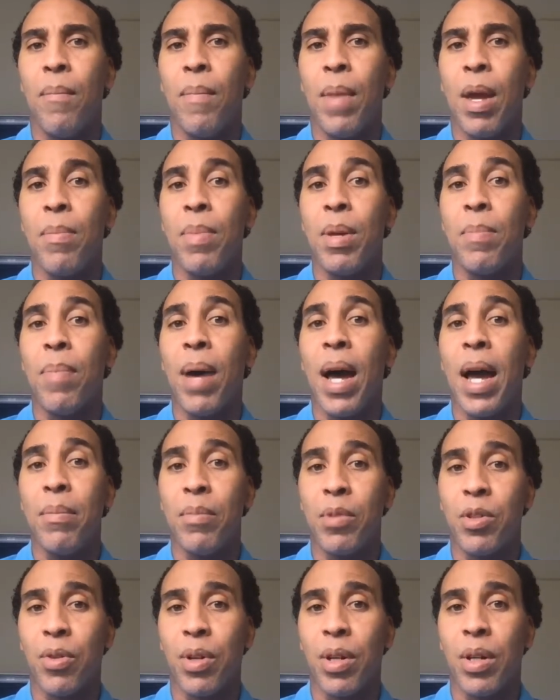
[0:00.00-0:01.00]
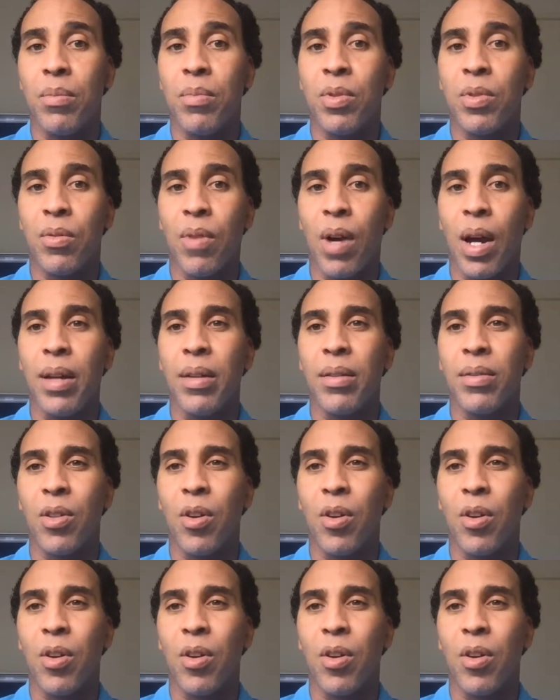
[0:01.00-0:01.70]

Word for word: may be pipe dreams, right?